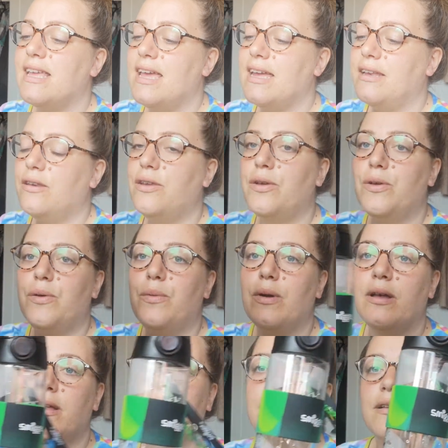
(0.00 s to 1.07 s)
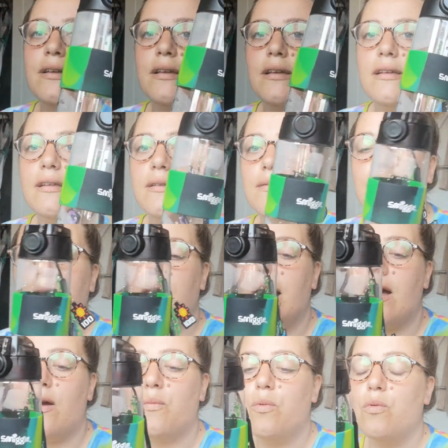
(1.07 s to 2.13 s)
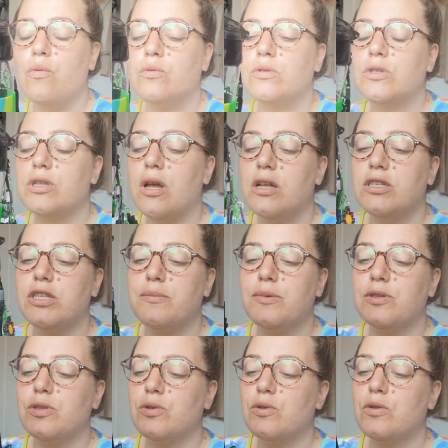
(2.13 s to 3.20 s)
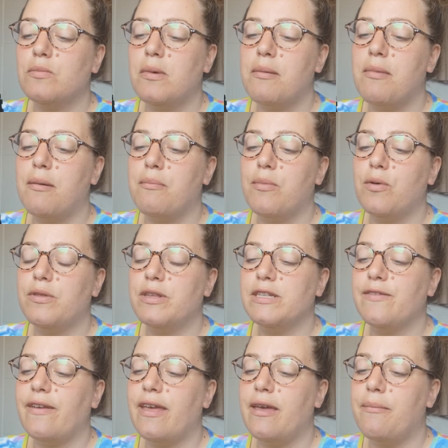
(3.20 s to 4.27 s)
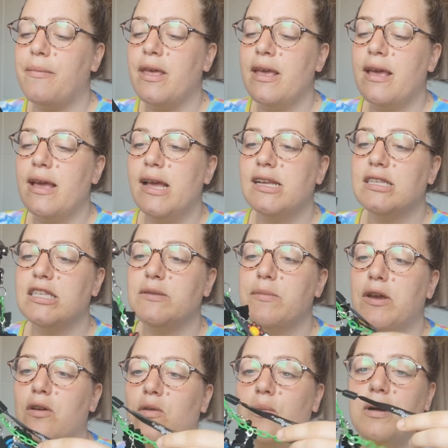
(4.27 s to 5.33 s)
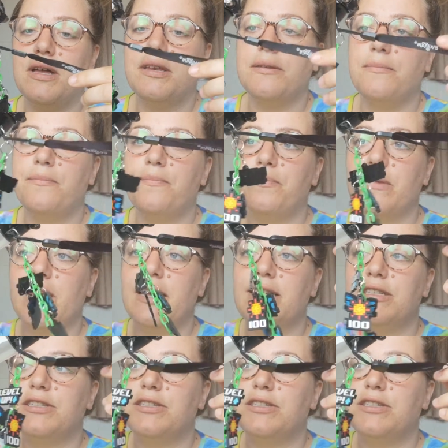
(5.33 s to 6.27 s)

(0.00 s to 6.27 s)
a new water bottle. My mum bought this for him. It's a Smiggle one. He's